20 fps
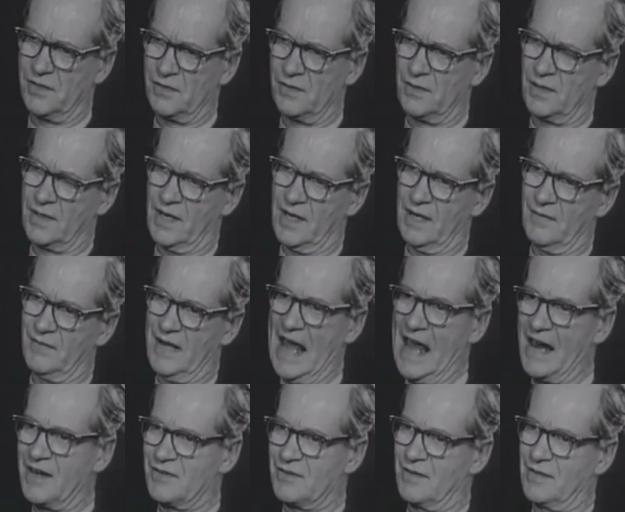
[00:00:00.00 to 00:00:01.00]
This is a kind of
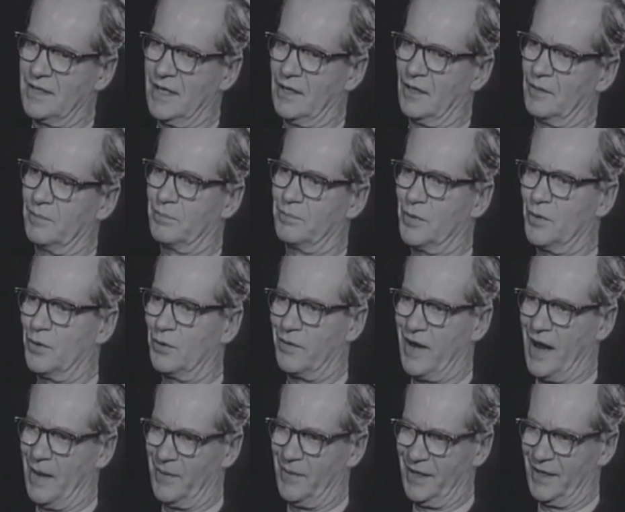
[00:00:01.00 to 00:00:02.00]
accidental
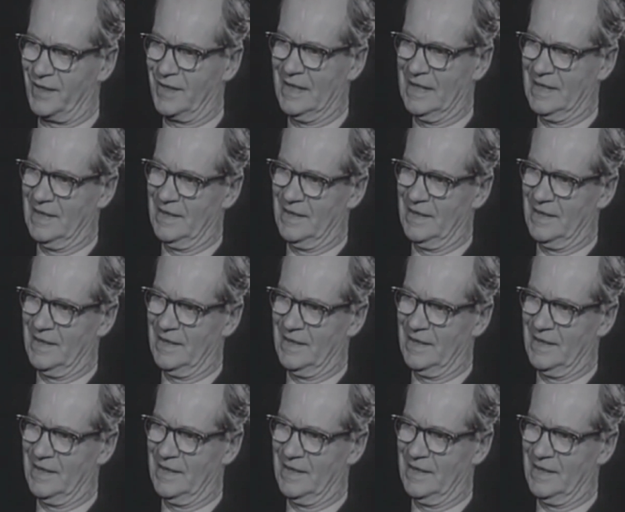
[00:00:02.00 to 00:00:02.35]
programming